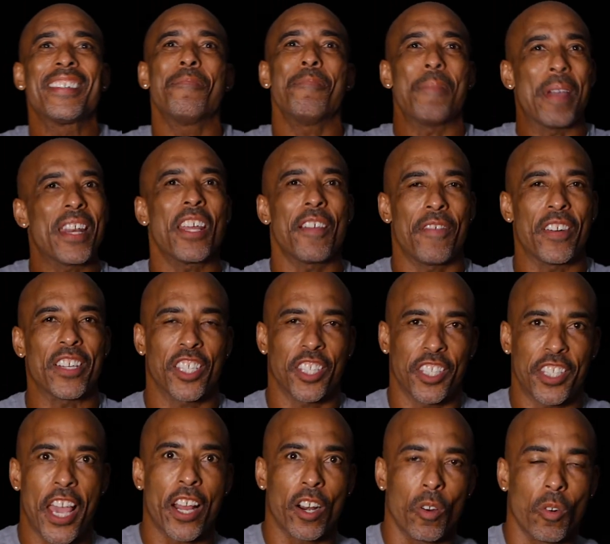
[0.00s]
Many of us
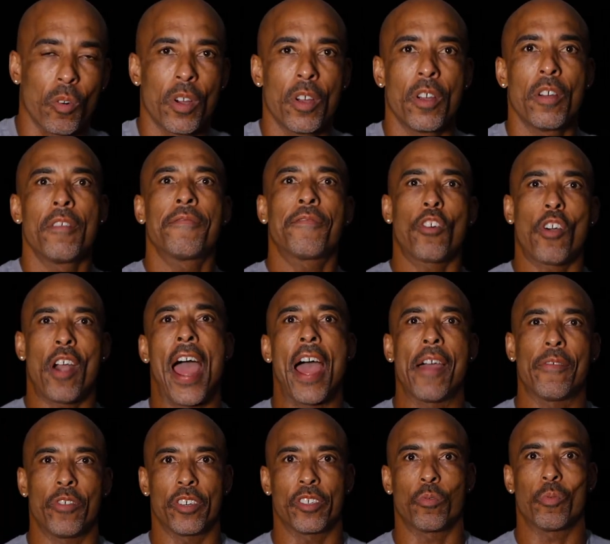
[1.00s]
settle for average.